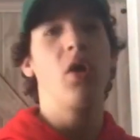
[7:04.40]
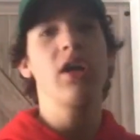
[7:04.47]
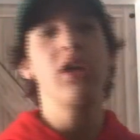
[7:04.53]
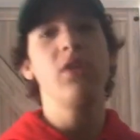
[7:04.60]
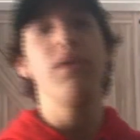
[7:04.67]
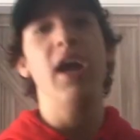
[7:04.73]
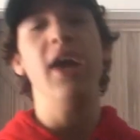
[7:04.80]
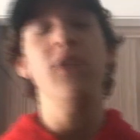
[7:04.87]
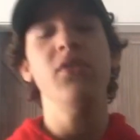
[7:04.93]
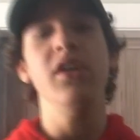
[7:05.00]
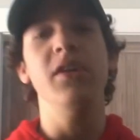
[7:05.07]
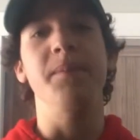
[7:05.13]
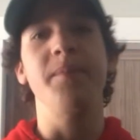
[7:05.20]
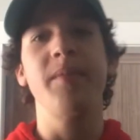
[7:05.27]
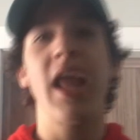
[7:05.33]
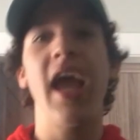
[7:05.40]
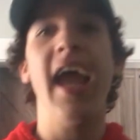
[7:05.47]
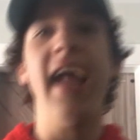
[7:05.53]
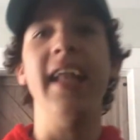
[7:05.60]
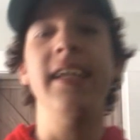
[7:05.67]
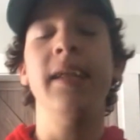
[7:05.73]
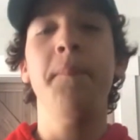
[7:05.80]
work around him
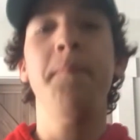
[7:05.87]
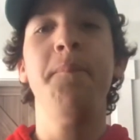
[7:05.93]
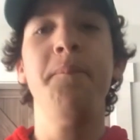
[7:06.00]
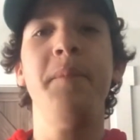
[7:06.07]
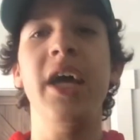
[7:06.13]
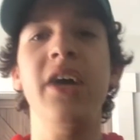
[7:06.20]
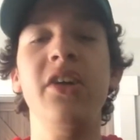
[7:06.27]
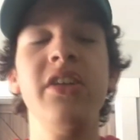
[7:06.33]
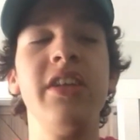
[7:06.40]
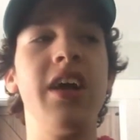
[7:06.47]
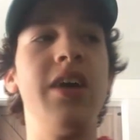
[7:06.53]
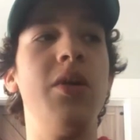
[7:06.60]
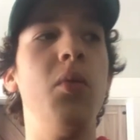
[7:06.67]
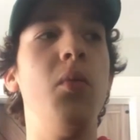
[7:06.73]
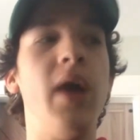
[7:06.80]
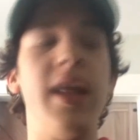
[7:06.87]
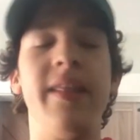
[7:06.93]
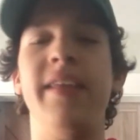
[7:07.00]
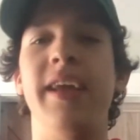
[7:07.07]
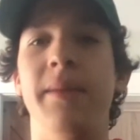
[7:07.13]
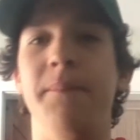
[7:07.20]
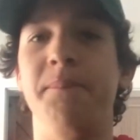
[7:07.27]
and build
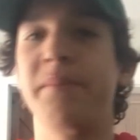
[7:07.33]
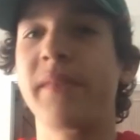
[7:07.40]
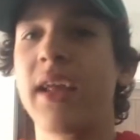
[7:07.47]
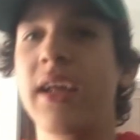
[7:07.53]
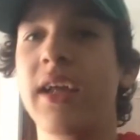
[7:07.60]
with him.